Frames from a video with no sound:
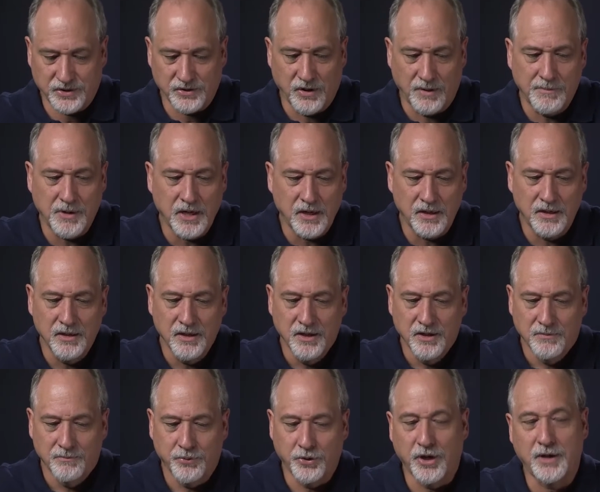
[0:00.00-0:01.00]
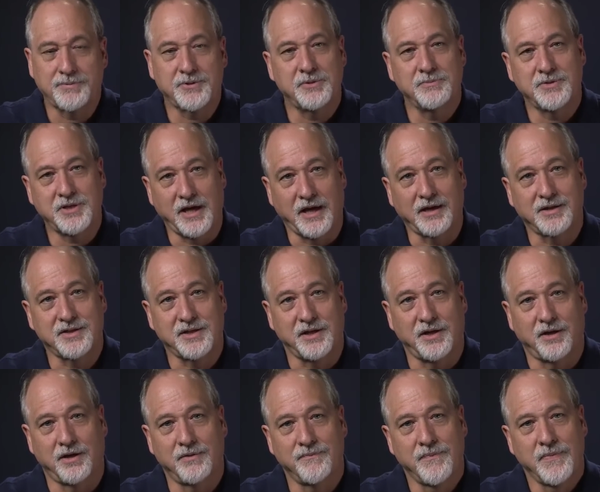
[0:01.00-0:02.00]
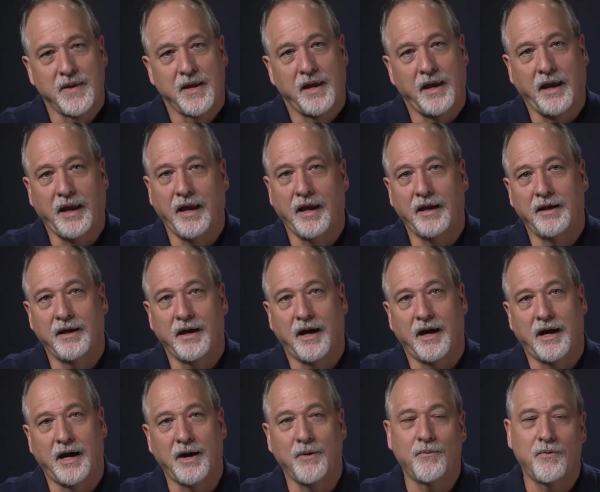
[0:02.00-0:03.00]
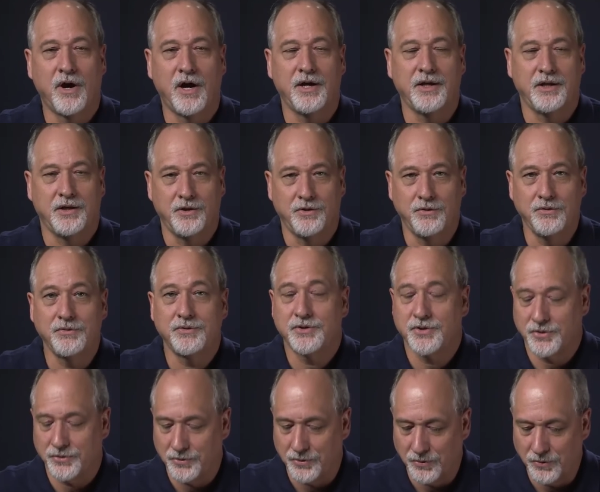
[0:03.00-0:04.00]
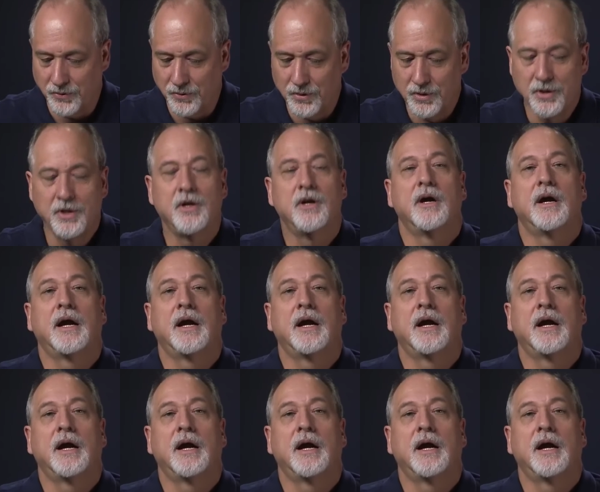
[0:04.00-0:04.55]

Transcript: So I'm going to put up some text here, and I want you to